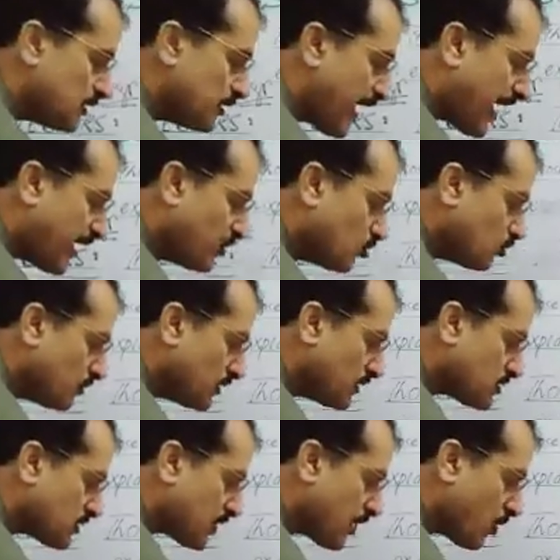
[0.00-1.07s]
Then you
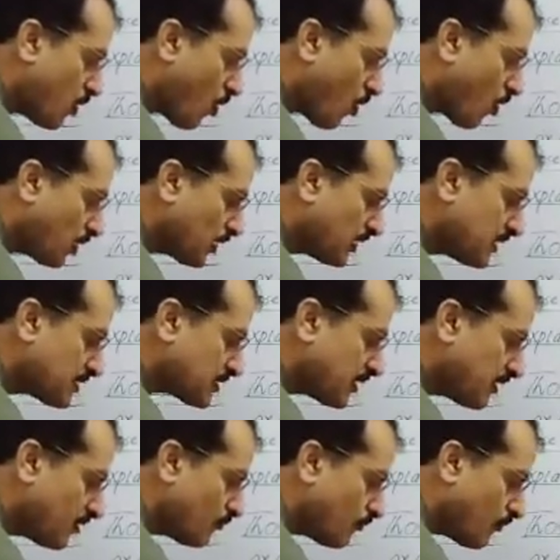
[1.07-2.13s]
will say only,
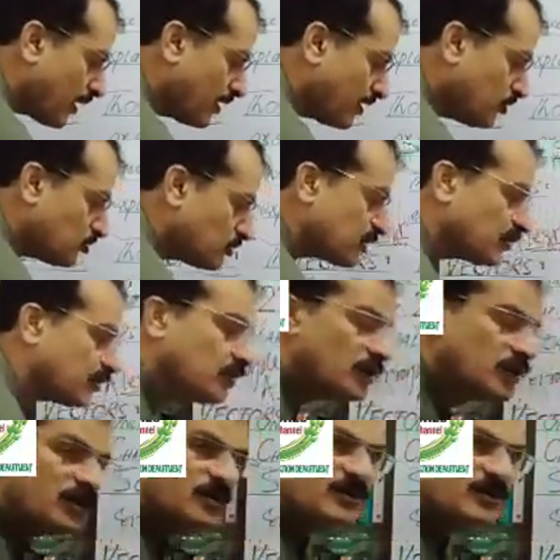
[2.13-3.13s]
sir, 1 Newton.